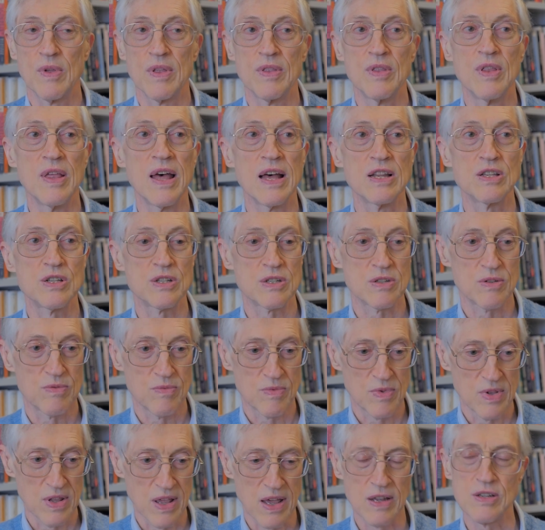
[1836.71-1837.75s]
That's
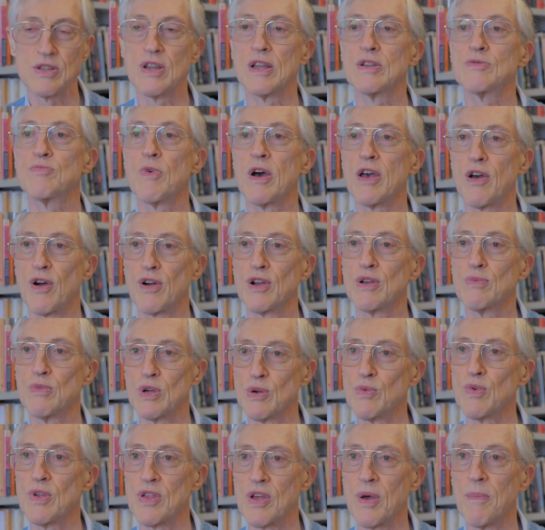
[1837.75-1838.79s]
my
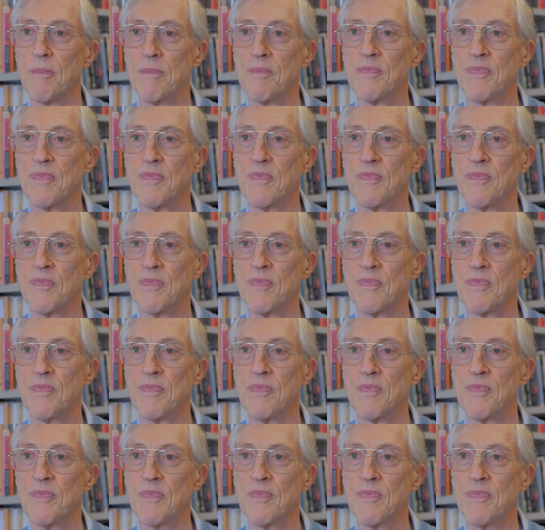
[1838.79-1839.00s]
argument with him.